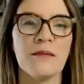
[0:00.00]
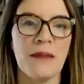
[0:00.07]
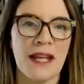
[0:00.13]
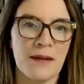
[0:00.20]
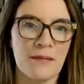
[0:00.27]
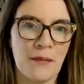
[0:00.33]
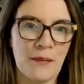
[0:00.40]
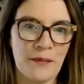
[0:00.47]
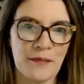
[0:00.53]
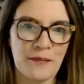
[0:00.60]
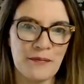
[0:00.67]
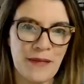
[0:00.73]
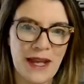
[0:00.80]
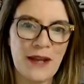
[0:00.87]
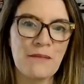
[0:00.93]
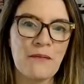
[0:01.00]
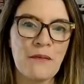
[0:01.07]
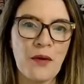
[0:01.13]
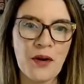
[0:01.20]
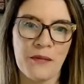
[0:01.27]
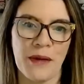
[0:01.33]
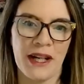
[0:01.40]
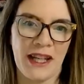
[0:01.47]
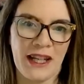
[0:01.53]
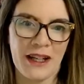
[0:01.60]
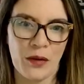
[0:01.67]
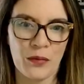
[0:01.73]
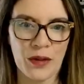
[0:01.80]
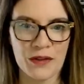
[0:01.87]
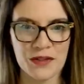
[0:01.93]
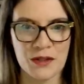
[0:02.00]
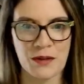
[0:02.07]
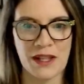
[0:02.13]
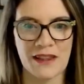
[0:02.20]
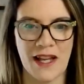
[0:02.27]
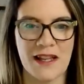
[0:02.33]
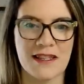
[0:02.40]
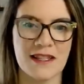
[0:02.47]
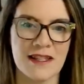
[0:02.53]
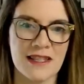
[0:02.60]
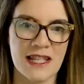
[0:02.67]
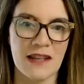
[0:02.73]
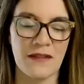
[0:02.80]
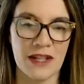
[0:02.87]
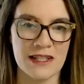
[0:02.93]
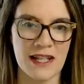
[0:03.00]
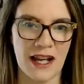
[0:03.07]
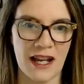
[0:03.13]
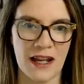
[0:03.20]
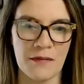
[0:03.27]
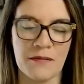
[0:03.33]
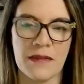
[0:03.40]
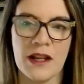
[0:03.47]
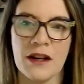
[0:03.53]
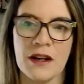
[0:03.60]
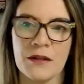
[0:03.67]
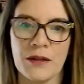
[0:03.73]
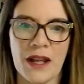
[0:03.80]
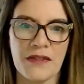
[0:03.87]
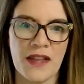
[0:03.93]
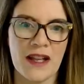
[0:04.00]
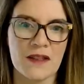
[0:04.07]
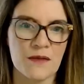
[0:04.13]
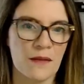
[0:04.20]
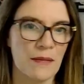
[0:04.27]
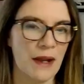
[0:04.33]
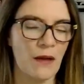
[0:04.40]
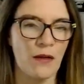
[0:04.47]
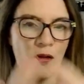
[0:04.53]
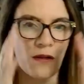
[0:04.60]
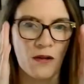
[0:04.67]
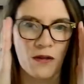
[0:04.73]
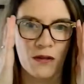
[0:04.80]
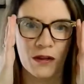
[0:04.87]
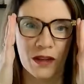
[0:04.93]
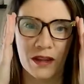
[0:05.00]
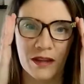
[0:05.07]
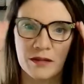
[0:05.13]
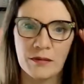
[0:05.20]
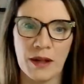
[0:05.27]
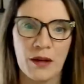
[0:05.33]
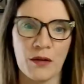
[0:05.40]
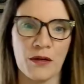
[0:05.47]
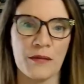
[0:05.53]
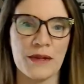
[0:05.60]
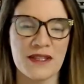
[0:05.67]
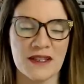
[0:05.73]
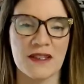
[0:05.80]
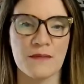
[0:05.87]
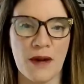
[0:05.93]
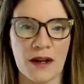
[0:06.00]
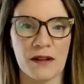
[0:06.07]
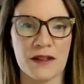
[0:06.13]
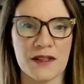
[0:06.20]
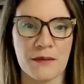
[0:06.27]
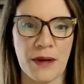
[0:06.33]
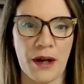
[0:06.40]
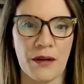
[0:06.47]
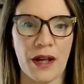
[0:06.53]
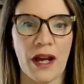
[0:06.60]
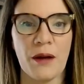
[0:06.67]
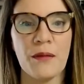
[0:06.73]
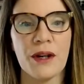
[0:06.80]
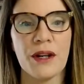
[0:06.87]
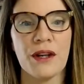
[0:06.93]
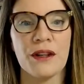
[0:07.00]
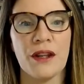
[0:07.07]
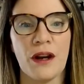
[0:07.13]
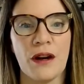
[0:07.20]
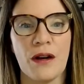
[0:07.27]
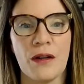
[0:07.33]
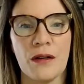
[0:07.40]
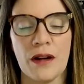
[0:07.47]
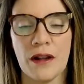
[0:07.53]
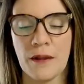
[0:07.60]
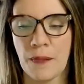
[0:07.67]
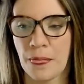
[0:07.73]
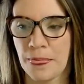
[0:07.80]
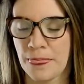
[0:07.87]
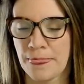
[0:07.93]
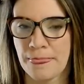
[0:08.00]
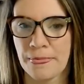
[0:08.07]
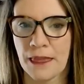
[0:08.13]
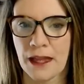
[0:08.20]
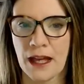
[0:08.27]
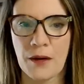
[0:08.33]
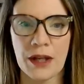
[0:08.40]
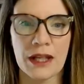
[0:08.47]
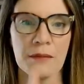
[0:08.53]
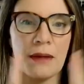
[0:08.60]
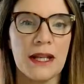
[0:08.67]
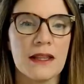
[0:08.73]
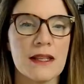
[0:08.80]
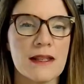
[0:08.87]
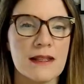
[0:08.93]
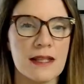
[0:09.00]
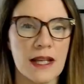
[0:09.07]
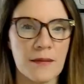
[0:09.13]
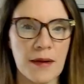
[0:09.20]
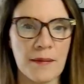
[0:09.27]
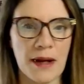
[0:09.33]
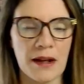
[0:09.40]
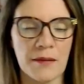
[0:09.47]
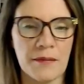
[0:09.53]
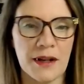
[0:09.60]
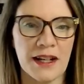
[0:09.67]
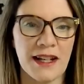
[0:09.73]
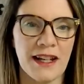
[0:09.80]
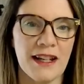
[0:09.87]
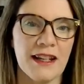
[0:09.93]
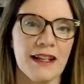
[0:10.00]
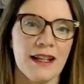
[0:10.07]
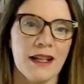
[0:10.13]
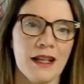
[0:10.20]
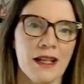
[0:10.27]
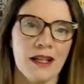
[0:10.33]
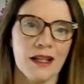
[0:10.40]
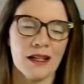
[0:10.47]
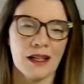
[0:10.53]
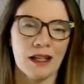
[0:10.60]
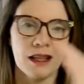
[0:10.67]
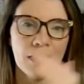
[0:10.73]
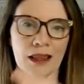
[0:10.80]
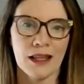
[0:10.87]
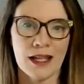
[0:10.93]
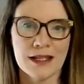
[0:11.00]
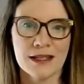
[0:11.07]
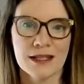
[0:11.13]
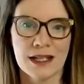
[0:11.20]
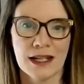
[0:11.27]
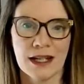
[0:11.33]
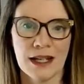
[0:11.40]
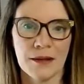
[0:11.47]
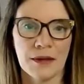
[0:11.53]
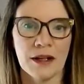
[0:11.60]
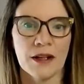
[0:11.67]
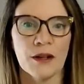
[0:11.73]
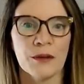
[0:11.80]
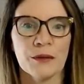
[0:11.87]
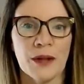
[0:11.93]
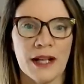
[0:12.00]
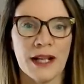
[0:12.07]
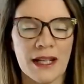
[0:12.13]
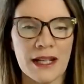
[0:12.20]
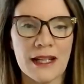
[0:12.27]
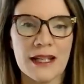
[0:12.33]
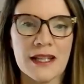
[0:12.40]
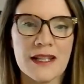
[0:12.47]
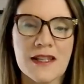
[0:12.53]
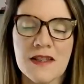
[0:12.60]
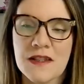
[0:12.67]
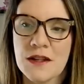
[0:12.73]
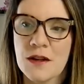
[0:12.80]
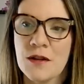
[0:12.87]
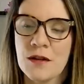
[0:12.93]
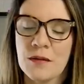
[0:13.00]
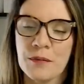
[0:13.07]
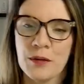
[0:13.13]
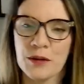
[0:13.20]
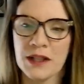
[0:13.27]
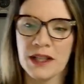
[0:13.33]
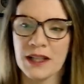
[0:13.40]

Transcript: make more money while doing less and saving time, right? That's what my whole business model is about. I want to know how I can make the same amount of money in less time, right? So